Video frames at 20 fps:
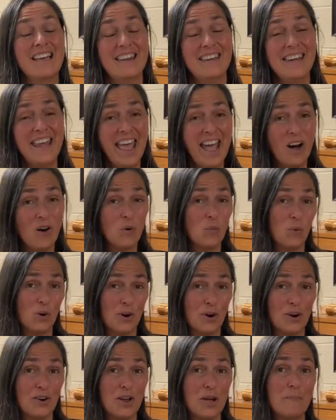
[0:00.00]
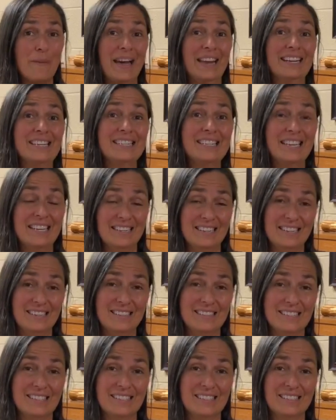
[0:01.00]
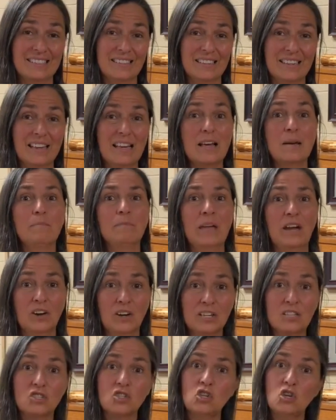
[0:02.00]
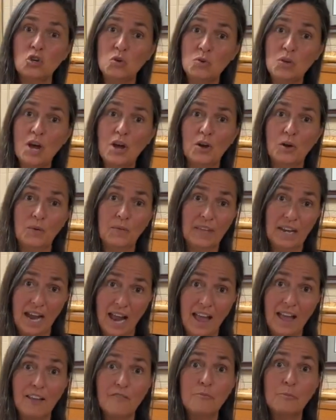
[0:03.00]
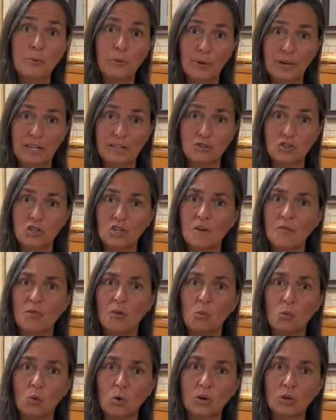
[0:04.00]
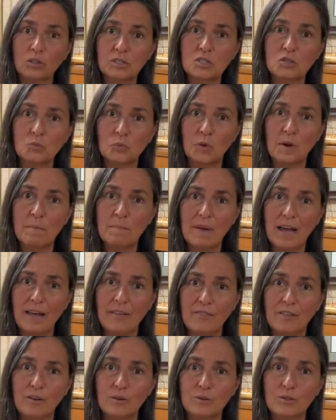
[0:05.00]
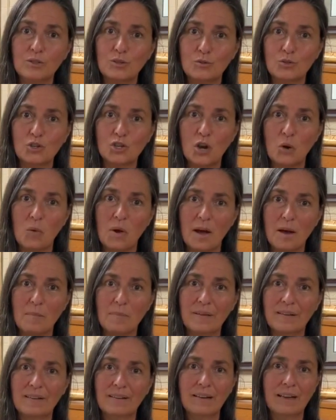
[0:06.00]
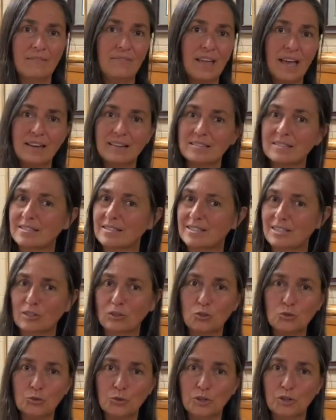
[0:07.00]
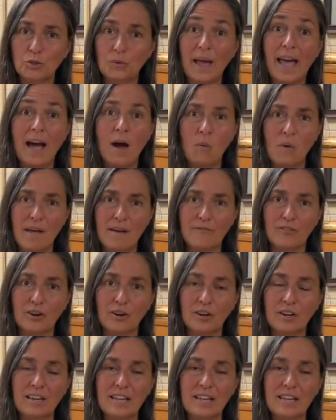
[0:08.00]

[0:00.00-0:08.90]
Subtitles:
And now a word about attendance. Parents, you know that I have preached the world is run by those who show up. And that is still true, however,